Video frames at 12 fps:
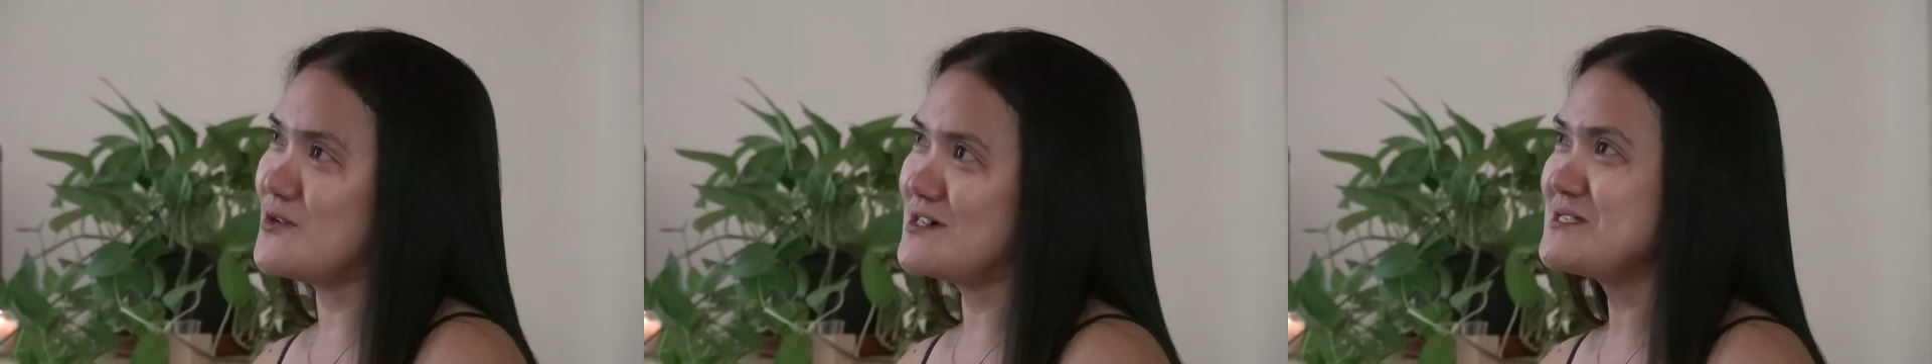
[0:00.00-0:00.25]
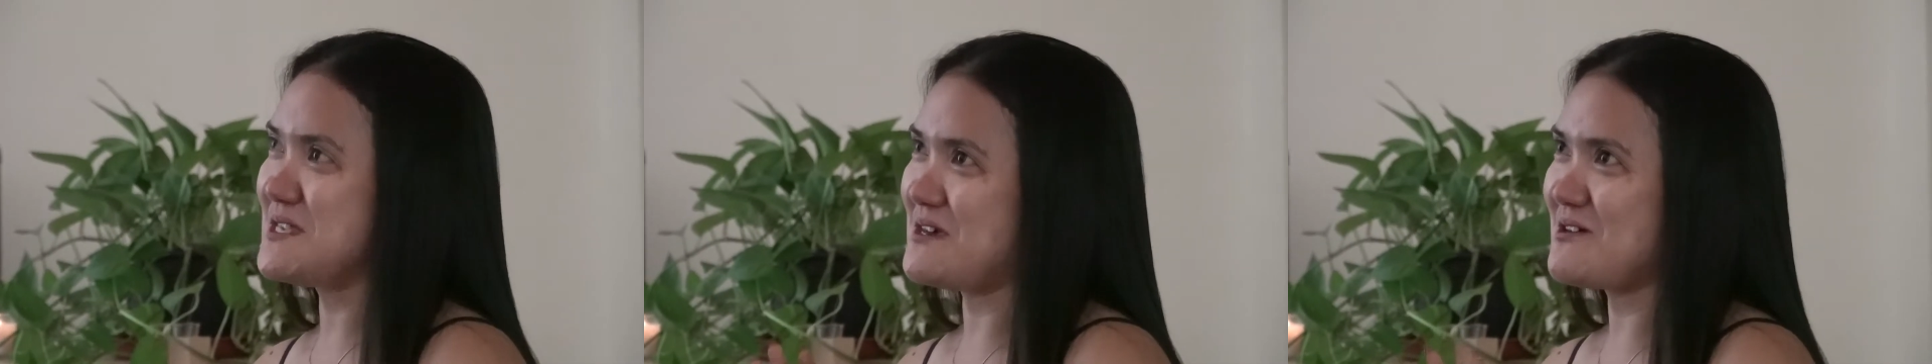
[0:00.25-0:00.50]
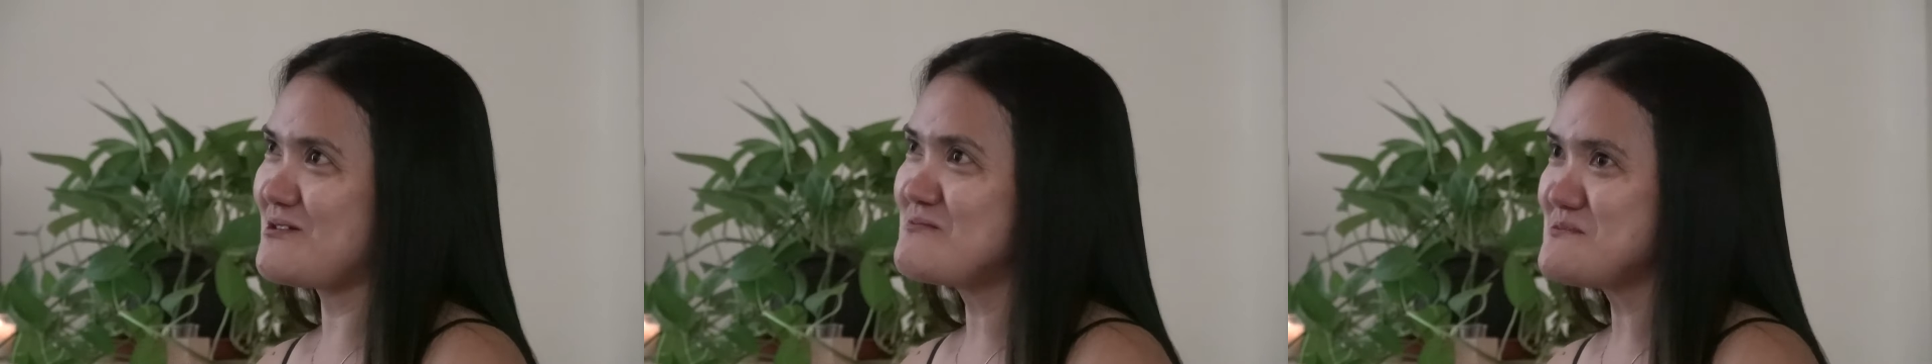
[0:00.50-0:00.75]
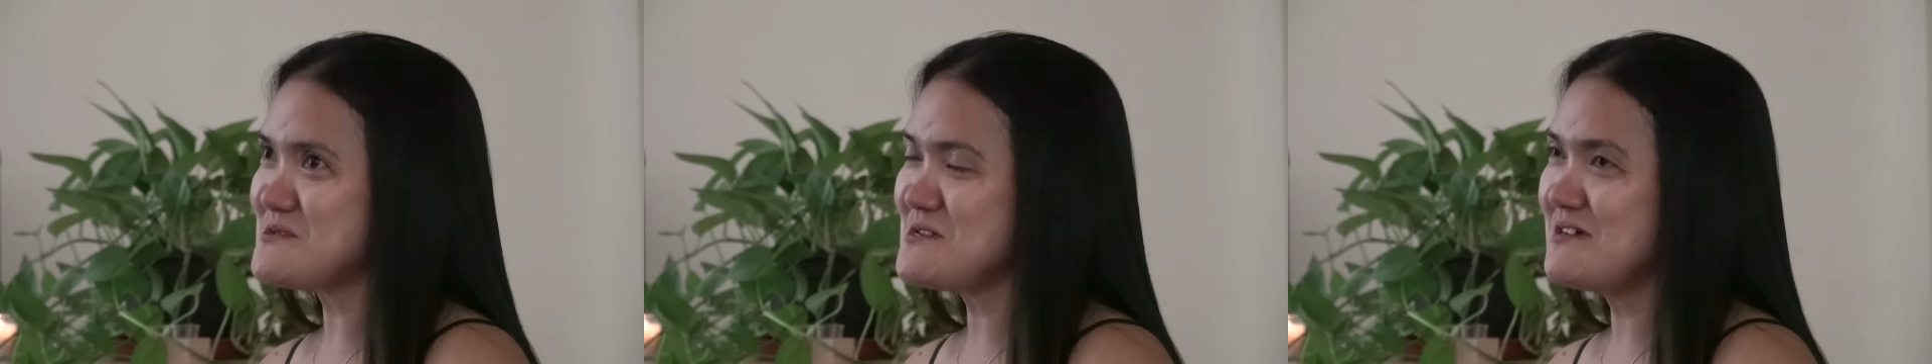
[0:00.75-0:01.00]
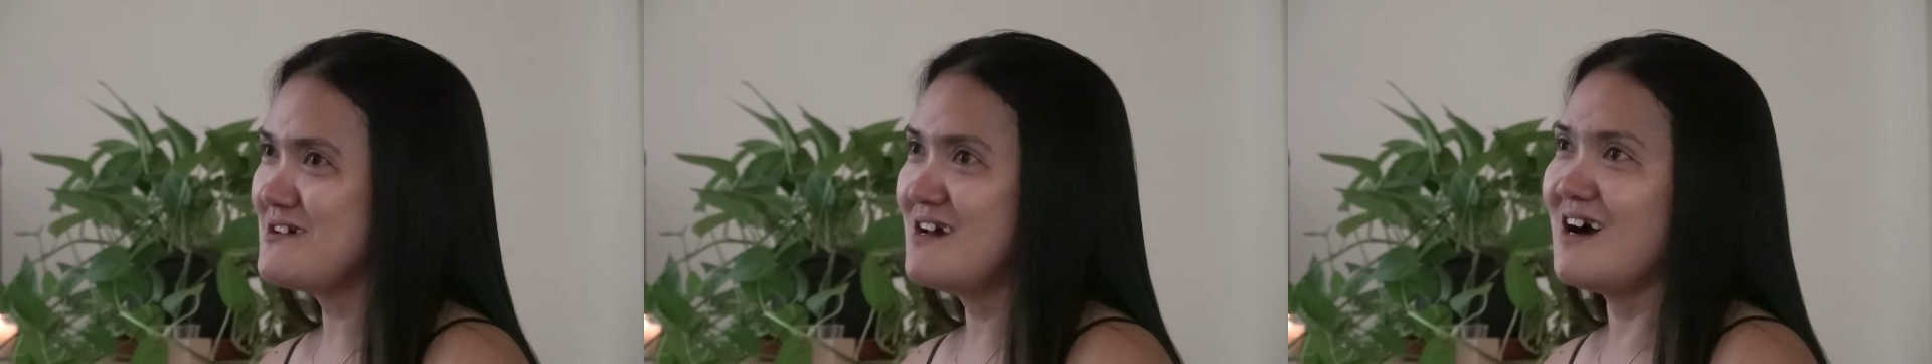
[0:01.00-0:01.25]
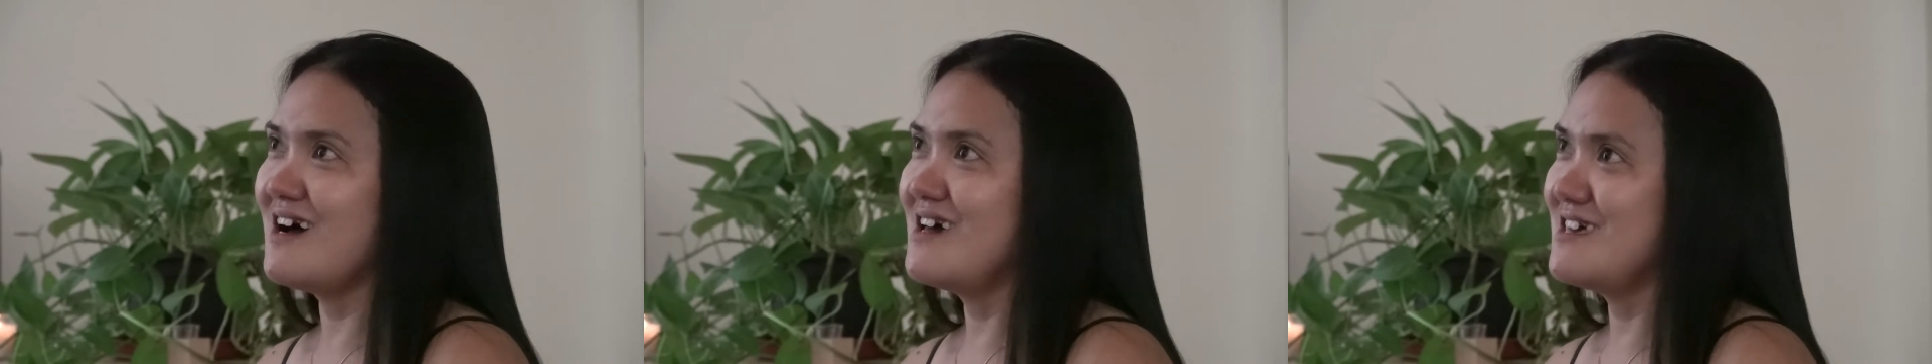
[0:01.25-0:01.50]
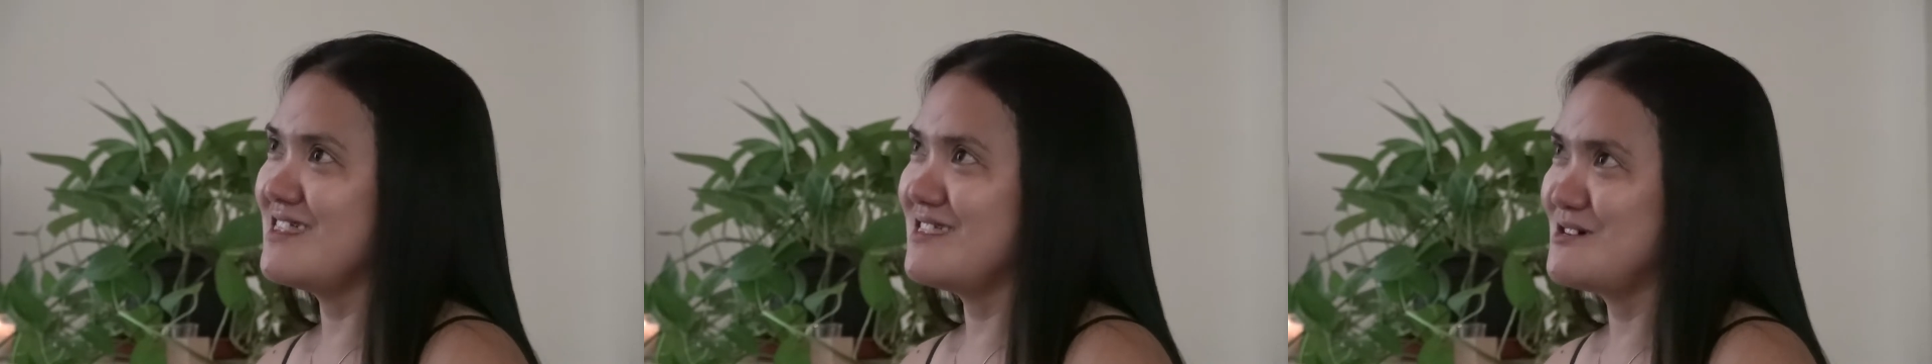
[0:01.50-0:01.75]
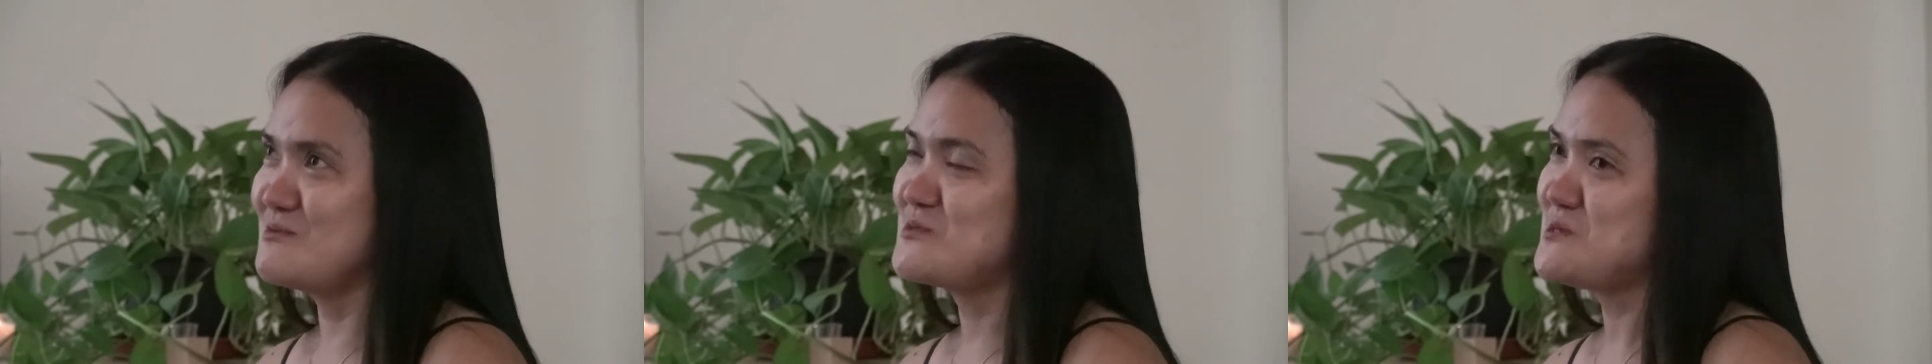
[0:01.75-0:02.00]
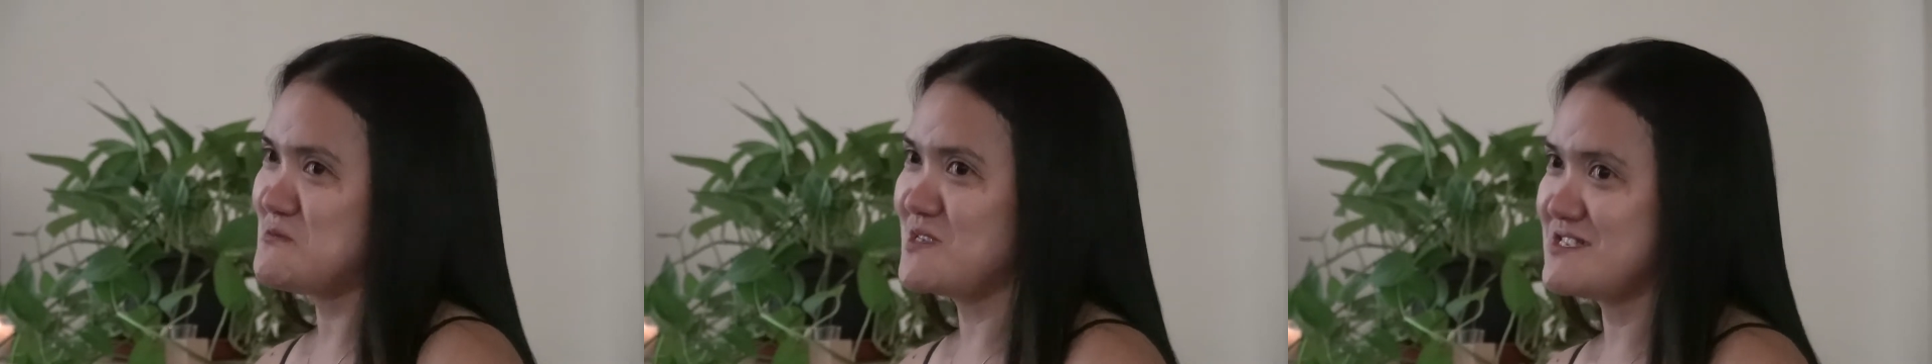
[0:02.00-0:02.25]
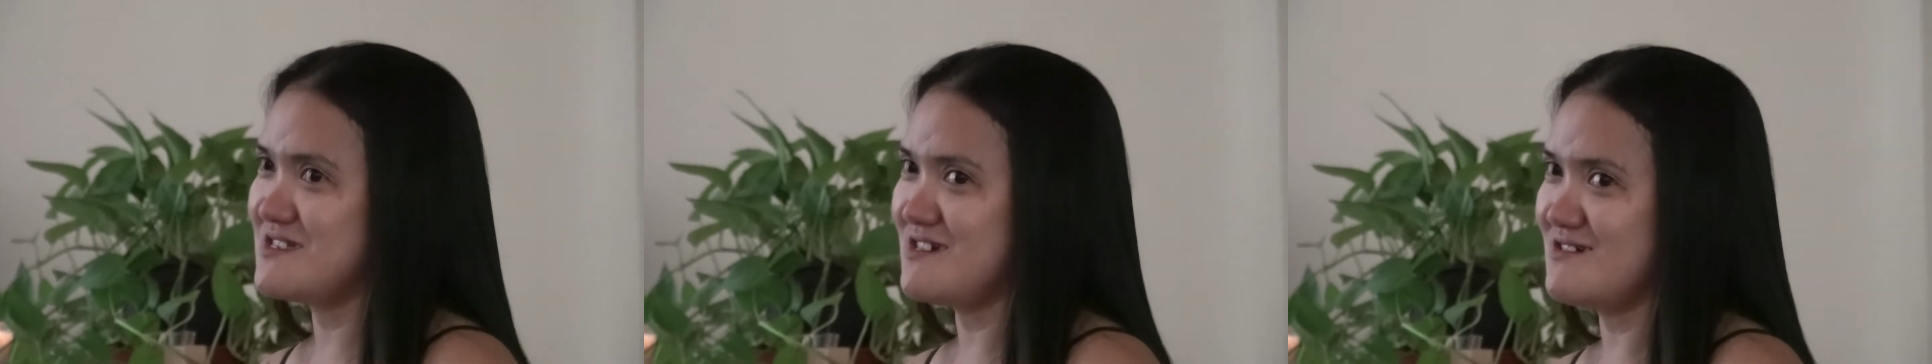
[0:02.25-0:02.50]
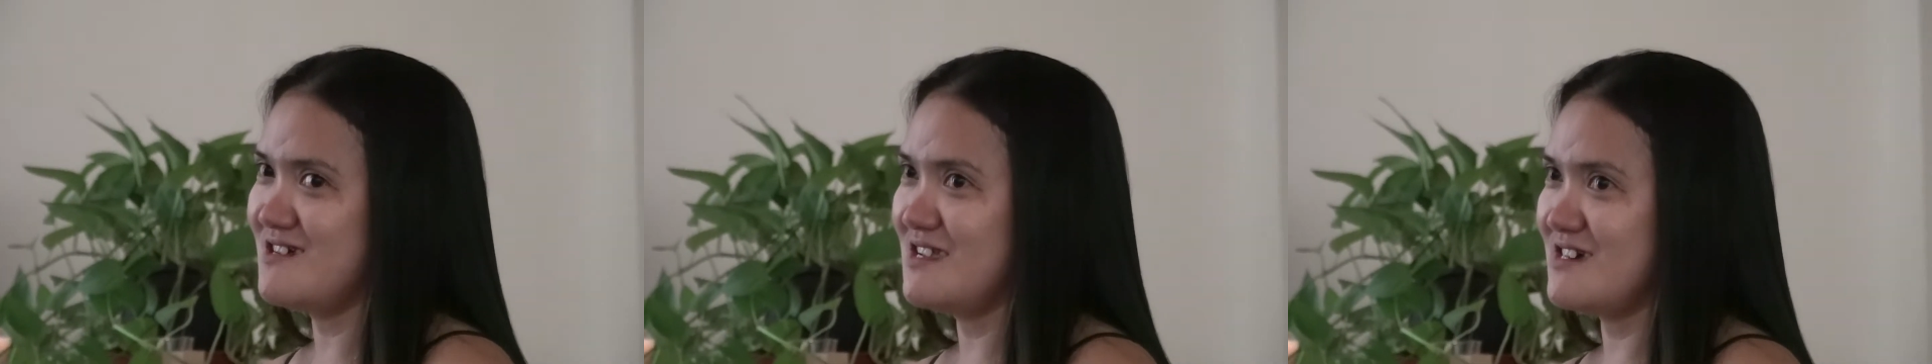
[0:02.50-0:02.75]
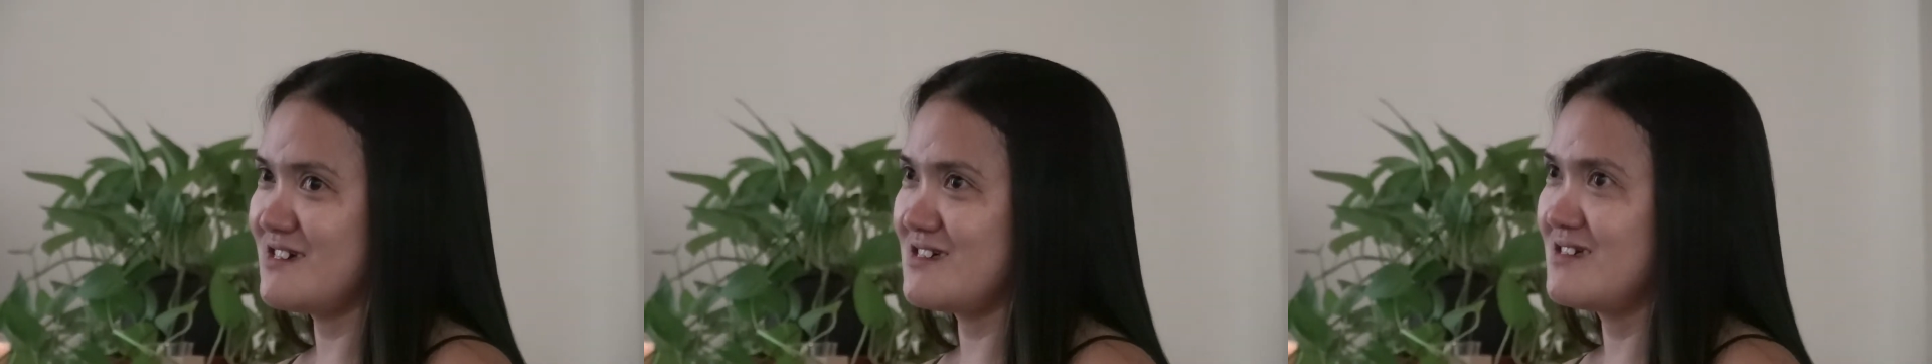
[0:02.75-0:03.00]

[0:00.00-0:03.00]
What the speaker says: In Singapore, I love so much here, like,